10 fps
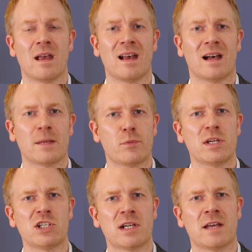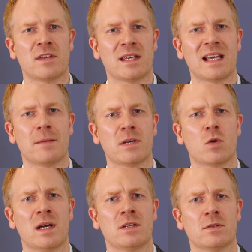I appreciate that it can be
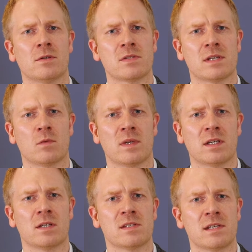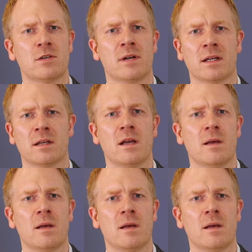quite daunting when you're considering